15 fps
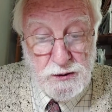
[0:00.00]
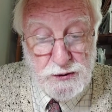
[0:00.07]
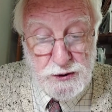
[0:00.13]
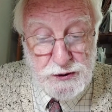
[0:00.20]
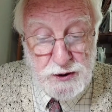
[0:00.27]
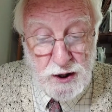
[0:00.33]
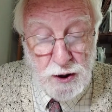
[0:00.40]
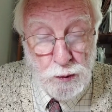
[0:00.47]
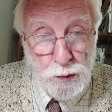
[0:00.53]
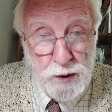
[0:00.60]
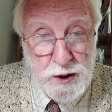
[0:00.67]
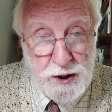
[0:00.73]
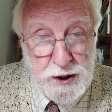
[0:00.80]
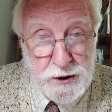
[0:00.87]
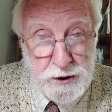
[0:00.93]
"The
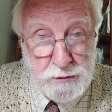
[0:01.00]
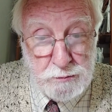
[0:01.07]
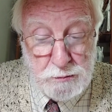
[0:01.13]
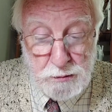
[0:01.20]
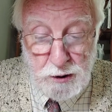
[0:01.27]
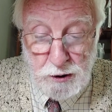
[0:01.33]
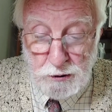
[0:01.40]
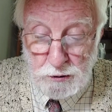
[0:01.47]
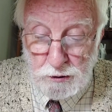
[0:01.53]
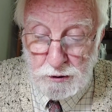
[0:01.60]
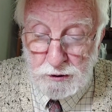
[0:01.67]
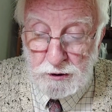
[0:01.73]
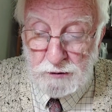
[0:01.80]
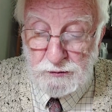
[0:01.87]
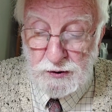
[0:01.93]
Darwinian
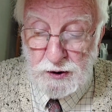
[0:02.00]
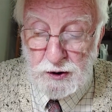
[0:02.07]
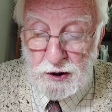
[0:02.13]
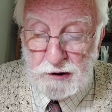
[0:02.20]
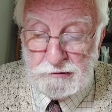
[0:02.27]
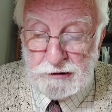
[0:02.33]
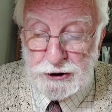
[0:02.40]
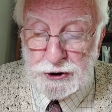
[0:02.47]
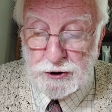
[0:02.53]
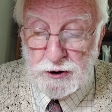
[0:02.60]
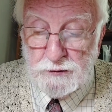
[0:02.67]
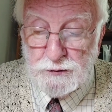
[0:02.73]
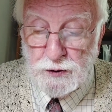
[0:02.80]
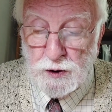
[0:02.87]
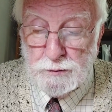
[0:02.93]
model of the origin
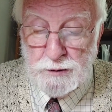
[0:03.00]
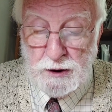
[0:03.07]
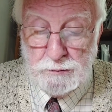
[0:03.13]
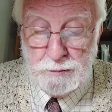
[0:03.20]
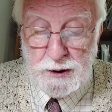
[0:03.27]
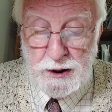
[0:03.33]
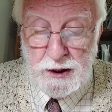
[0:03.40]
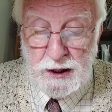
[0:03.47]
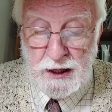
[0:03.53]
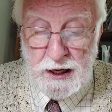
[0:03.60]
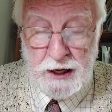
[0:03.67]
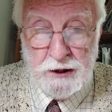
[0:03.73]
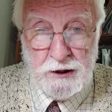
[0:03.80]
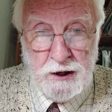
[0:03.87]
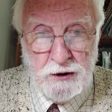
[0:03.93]
of human being
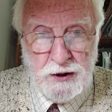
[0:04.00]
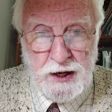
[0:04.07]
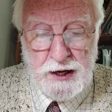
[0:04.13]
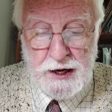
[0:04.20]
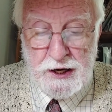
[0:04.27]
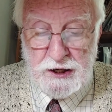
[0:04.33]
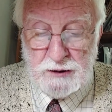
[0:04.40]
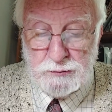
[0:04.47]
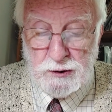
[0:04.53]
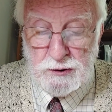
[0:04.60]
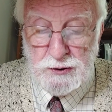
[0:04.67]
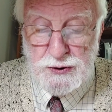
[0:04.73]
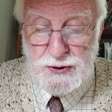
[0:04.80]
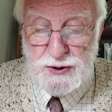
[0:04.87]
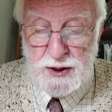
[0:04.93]
and other
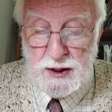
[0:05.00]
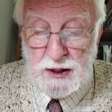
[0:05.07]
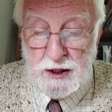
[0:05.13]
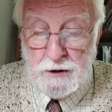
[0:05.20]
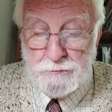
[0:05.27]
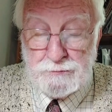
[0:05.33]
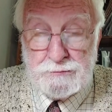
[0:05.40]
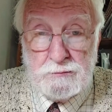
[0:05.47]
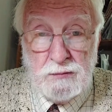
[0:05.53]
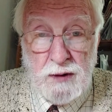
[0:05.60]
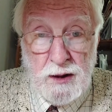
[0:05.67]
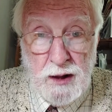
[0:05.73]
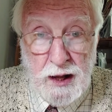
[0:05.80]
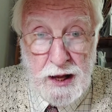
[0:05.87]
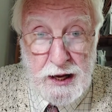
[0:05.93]
animals,
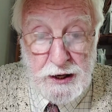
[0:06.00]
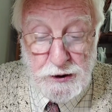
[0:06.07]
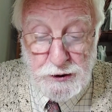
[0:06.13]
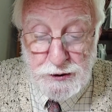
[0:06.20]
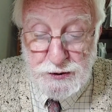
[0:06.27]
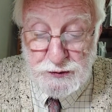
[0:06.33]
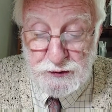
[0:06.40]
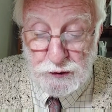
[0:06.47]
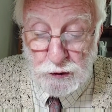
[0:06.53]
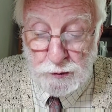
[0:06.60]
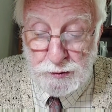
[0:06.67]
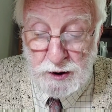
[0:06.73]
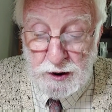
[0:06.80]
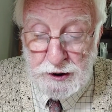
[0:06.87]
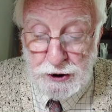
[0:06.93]
and its
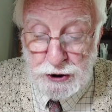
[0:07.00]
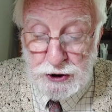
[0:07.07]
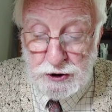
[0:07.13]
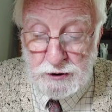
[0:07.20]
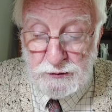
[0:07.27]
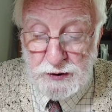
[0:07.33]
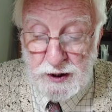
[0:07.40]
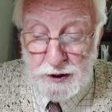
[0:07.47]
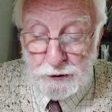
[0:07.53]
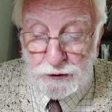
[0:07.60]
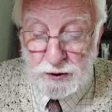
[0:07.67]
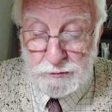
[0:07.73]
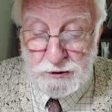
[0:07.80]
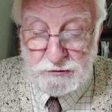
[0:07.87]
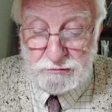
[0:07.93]
formulation of the
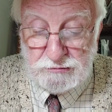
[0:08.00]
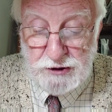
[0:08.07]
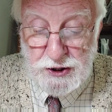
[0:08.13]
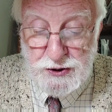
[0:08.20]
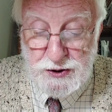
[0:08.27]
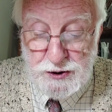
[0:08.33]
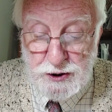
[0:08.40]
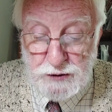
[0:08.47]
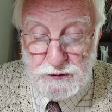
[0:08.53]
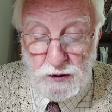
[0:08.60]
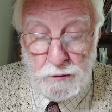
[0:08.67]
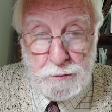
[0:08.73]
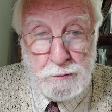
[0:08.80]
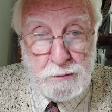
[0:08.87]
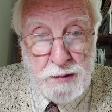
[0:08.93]
ultimate reasons
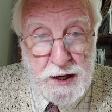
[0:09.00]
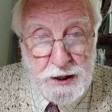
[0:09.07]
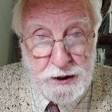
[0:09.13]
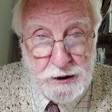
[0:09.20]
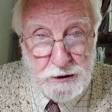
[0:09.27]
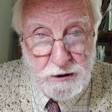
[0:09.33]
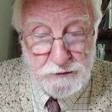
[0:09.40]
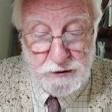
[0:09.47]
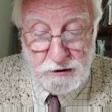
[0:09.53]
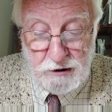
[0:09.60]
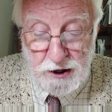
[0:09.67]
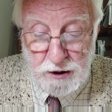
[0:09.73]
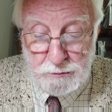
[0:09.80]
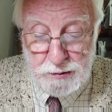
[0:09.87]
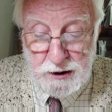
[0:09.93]
for many of
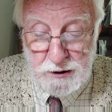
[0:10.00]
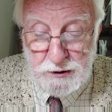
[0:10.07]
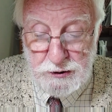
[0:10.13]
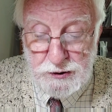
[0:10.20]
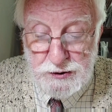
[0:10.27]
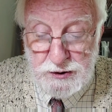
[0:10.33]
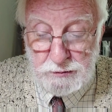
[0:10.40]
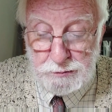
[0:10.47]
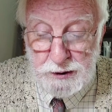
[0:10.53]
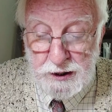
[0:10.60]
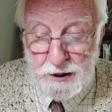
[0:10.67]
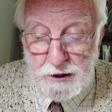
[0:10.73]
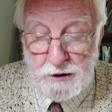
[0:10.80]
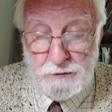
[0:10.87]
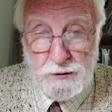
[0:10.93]
our abilities and
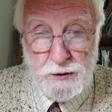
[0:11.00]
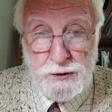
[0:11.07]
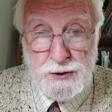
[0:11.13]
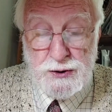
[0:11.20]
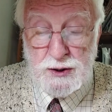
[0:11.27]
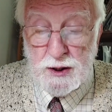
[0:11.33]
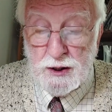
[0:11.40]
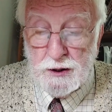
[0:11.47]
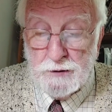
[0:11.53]
behaviors,